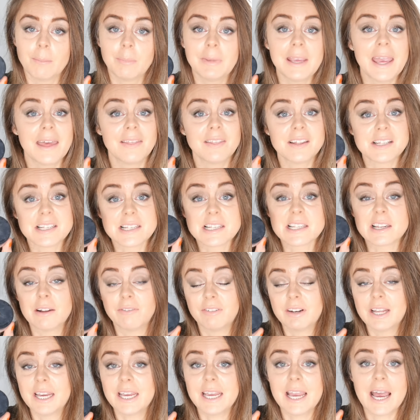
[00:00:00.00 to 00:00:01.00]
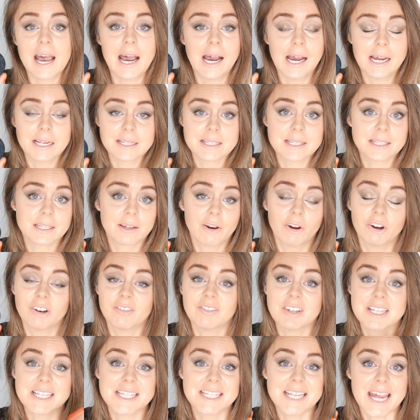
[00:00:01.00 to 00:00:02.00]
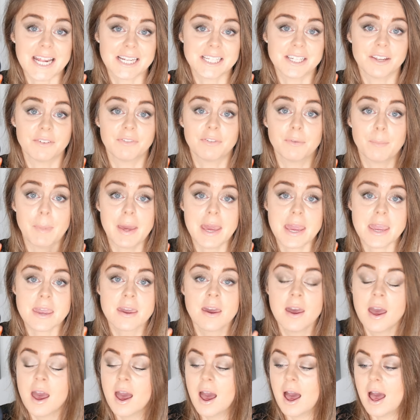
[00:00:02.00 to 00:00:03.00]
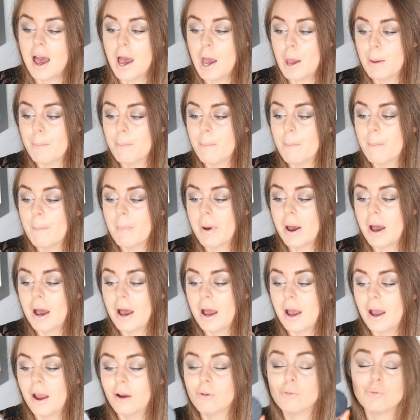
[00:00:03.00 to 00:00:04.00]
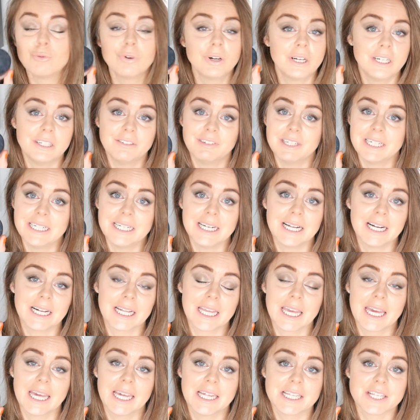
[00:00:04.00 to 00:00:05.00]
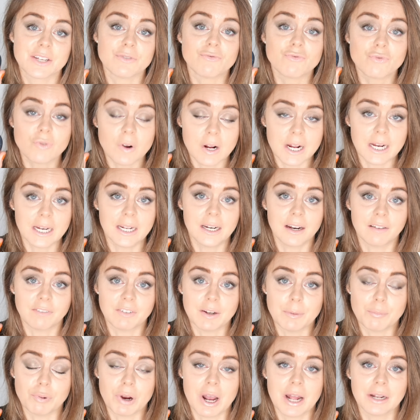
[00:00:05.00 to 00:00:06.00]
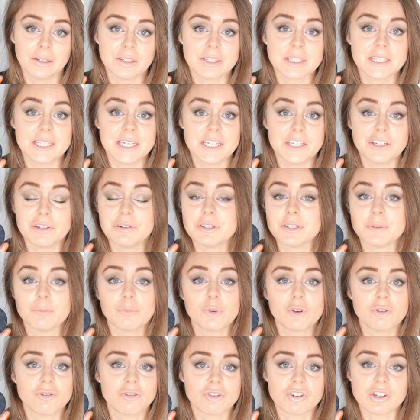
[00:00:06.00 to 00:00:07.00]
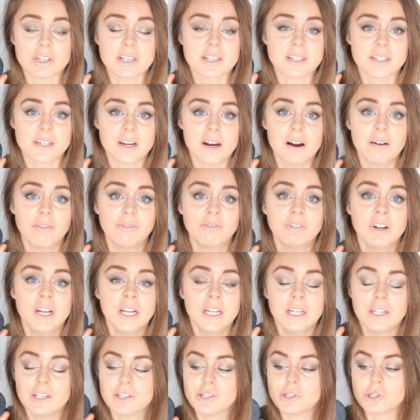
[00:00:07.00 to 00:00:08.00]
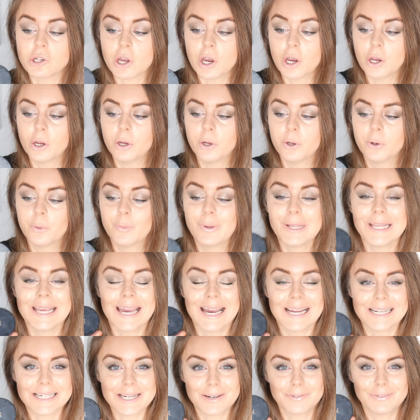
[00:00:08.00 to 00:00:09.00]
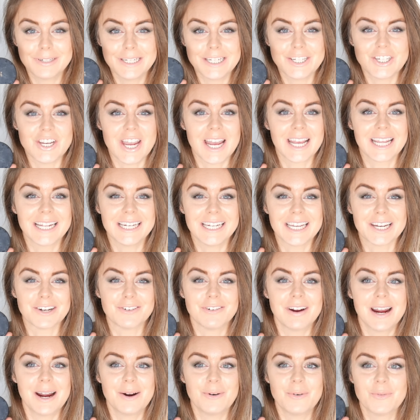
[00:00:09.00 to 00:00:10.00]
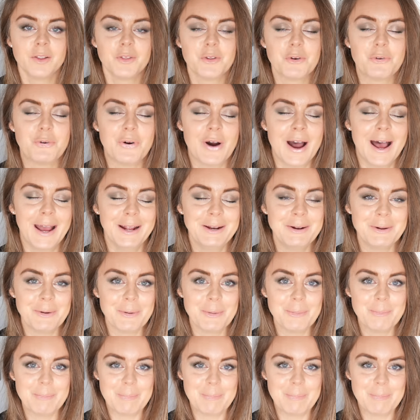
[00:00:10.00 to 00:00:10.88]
yeah, this is lovely as kind of a setter for me. I really, really like it. It's a really lovely brand and they do some gorgeous stuff. So yeah, definitely check Inika out. The final